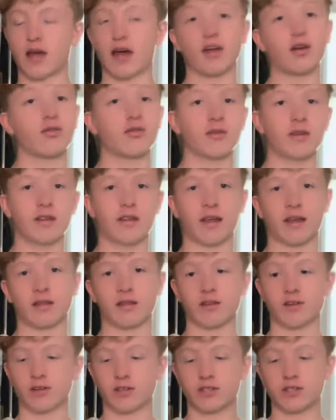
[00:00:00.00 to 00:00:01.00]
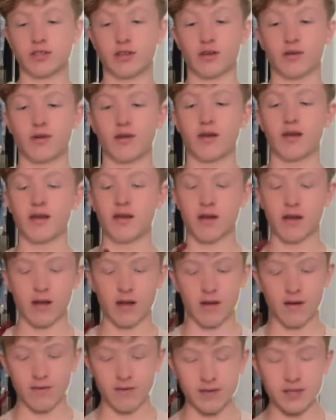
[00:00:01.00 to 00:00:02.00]
I don't really like licorice, so
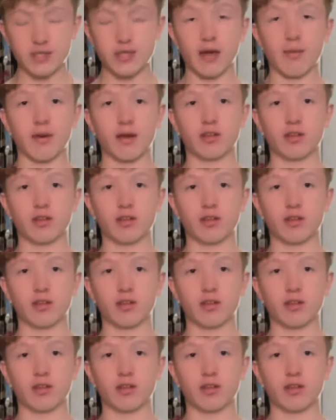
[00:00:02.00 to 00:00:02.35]
this is gonna be